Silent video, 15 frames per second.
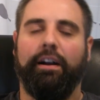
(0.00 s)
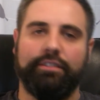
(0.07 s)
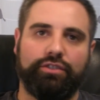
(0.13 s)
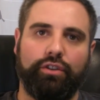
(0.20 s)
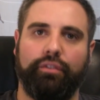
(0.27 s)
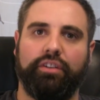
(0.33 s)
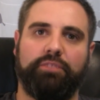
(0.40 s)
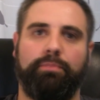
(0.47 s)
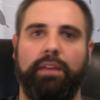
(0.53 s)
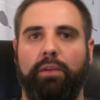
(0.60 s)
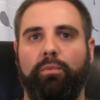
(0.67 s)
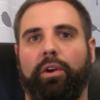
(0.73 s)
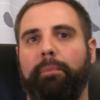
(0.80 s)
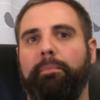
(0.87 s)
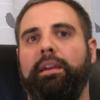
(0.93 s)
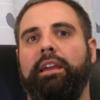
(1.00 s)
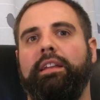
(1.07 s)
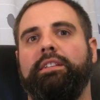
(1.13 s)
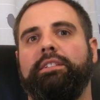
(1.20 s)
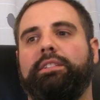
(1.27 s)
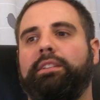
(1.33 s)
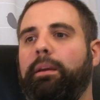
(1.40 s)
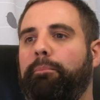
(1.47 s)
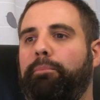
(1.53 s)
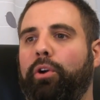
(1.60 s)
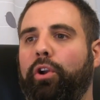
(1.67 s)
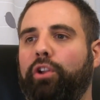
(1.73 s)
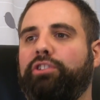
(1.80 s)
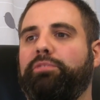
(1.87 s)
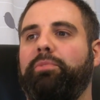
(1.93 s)
Sort of explain what it means,
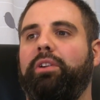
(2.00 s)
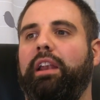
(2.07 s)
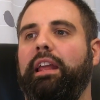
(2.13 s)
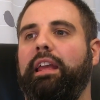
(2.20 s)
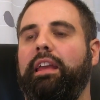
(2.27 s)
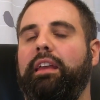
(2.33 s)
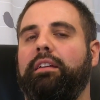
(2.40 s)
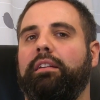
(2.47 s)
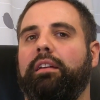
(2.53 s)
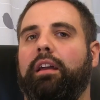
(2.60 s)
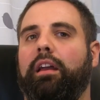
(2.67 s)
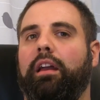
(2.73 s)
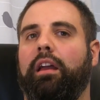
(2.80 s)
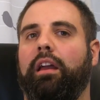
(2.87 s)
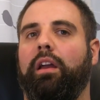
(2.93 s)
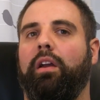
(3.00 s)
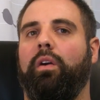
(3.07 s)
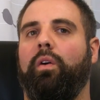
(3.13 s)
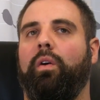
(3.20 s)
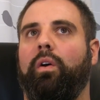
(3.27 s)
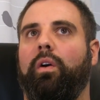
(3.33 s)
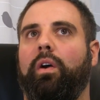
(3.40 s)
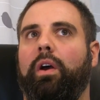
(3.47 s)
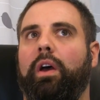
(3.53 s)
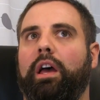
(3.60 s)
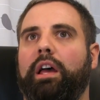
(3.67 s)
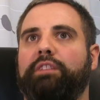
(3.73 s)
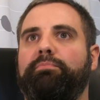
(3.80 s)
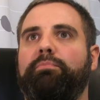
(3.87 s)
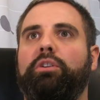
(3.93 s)
but ultimately,
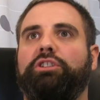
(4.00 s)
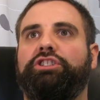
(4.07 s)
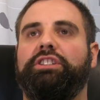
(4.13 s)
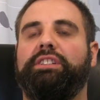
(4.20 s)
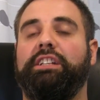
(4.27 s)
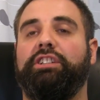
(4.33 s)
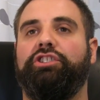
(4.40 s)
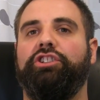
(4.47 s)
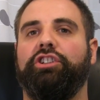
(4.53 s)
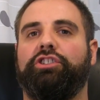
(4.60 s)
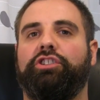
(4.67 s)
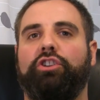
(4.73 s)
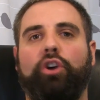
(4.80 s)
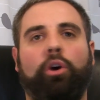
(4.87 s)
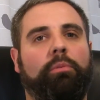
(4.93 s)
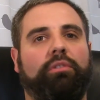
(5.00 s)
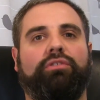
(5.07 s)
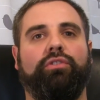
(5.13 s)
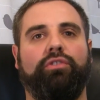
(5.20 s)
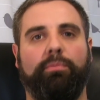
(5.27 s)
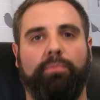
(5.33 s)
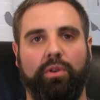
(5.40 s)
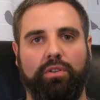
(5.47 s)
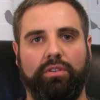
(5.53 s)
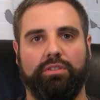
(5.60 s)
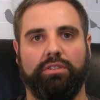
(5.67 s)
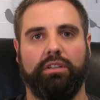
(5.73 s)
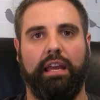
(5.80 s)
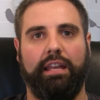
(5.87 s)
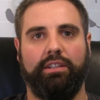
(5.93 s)
as much as it's just come through the
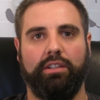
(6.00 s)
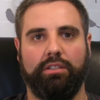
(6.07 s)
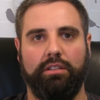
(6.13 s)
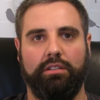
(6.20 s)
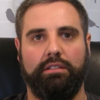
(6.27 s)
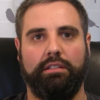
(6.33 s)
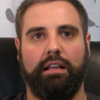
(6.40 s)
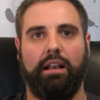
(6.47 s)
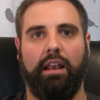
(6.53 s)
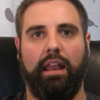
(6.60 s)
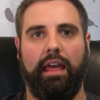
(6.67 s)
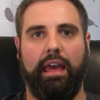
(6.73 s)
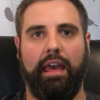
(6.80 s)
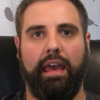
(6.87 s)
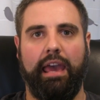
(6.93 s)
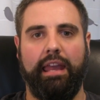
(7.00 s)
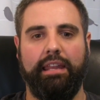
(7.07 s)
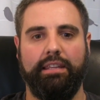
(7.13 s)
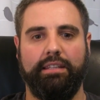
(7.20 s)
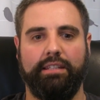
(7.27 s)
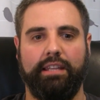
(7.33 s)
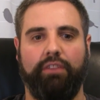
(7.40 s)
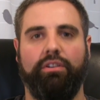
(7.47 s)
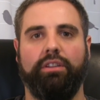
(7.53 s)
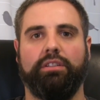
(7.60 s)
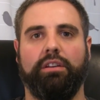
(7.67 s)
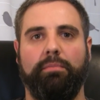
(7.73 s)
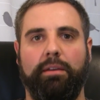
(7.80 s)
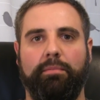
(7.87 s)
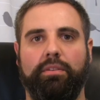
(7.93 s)
books, it doesn't declare any serious
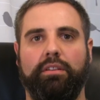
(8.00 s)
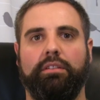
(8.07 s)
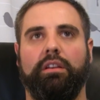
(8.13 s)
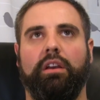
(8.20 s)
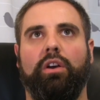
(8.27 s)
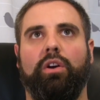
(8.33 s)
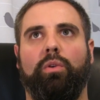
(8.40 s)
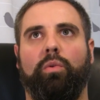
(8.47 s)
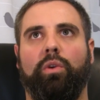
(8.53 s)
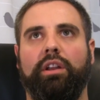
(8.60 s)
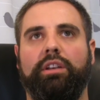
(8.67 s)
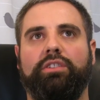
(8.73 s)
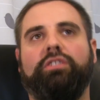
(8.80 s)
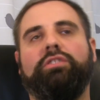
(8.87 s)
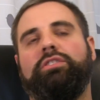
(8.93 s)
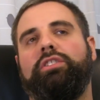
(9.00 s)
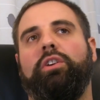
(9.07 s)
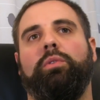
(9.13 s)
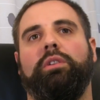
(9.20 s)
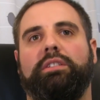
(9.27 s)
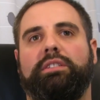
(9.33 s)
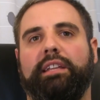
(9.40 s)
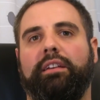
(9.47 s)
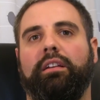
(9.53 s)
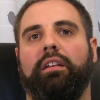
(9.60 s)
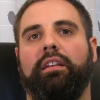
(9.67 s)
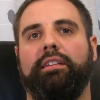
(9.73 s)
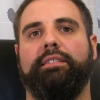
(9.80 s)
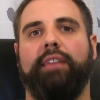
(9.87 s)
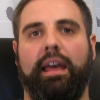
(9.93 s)
commitment. What it does do is
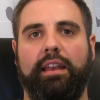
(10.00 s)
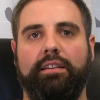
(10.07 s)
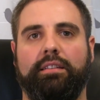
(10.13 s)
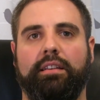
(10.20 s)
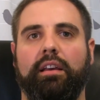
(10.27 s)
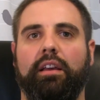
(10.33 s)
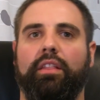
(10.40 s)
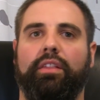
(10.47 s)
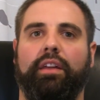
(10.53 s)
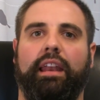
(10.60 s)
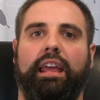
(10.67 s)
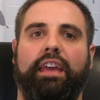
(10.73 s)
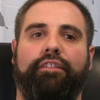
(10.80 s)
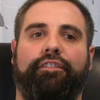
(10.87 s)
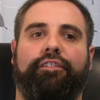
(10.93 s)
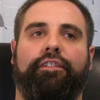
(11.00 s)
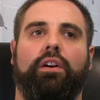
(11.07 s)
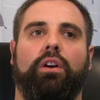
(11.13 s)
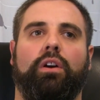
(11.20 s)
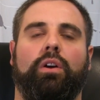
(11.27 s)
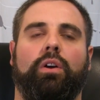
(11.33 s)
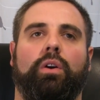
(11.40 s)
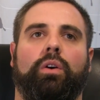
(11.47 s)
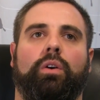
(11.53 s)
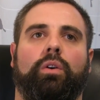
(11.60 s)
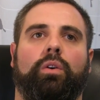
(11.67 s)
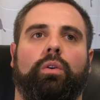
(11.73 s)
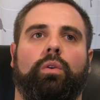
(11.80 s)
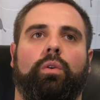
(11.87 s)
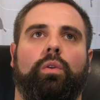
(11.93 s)
signal intent that if
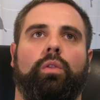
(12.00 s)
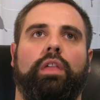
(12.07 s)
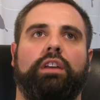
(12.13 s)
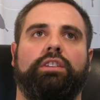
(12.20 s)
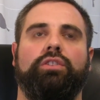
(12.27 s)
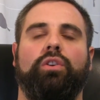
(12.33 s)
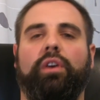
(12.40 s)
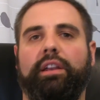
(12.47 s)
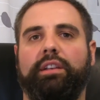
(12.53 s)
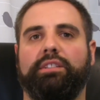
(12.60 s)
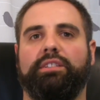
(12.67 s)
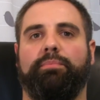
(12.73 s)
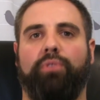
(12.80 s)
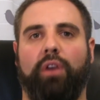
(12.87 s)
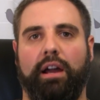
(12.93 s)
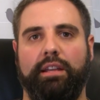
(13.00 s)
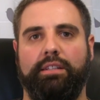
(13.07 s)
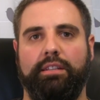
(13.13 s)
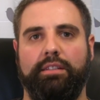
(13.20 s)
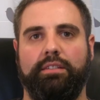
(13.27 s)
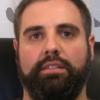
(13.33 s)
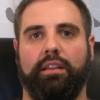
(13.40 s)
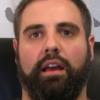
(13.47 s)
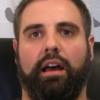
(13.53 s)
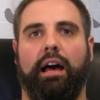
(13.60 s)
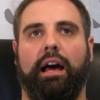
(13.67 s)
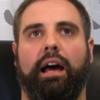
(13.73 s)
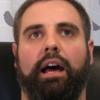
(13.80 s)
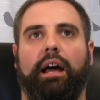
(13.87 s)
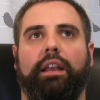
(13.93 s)
there's no hidden surprises
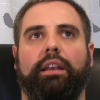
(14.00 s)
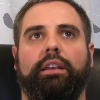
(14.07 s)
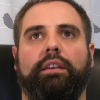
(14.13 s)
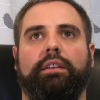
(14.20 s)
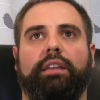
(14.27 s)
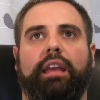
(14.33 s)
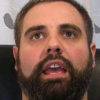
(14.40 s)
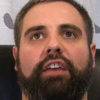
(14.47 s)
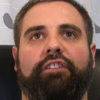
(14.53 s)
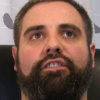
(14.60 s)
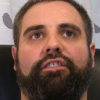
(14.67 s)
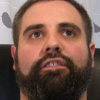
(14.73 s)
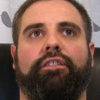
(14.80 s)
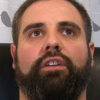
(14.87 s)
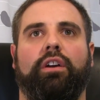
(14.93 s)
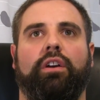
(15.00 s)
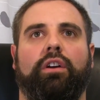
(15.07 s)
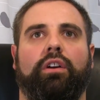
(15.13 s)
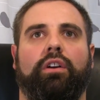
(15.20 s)
and if